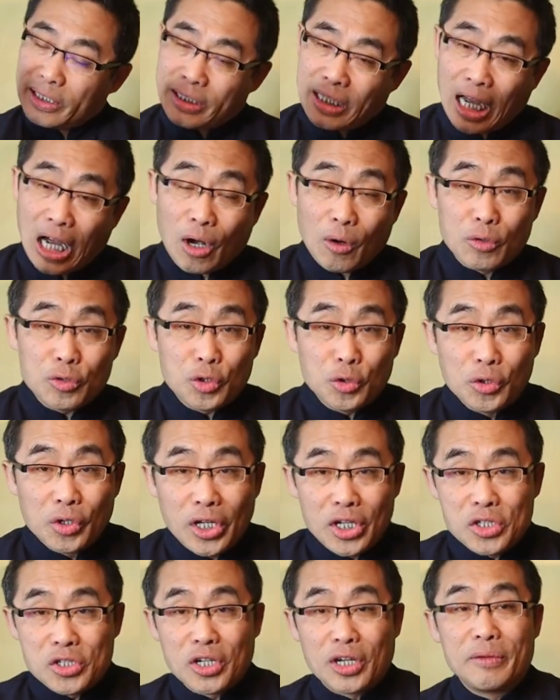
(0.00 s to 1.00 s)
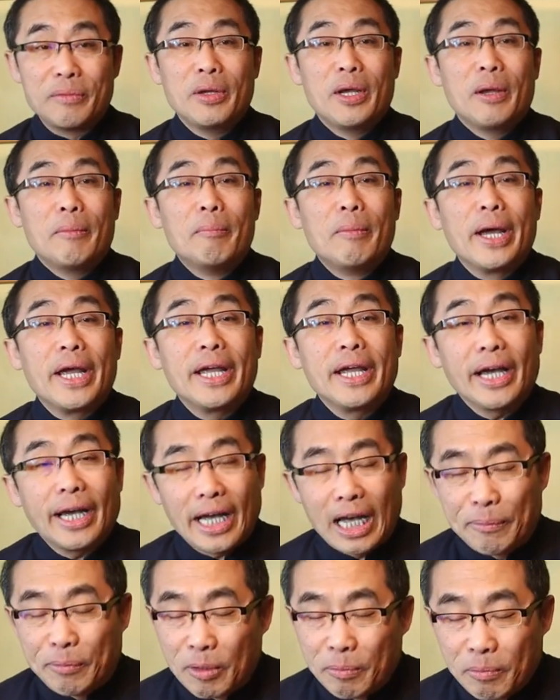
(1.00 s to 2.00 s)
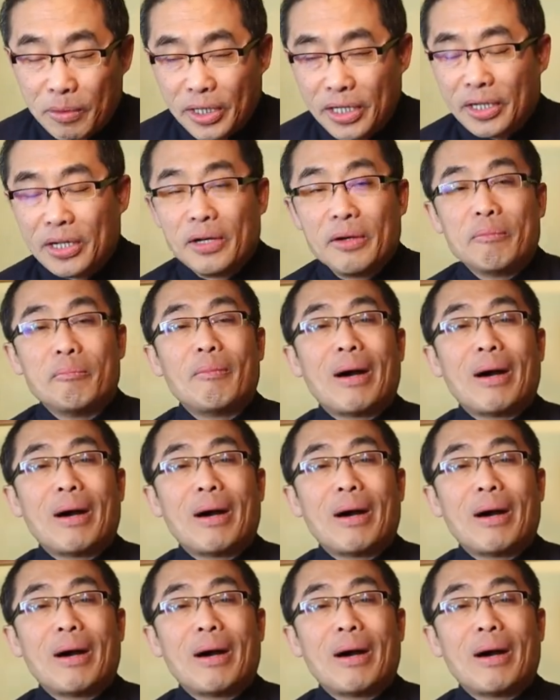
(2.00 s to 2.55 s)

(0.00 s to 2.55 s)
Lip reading: Daoist religion may help me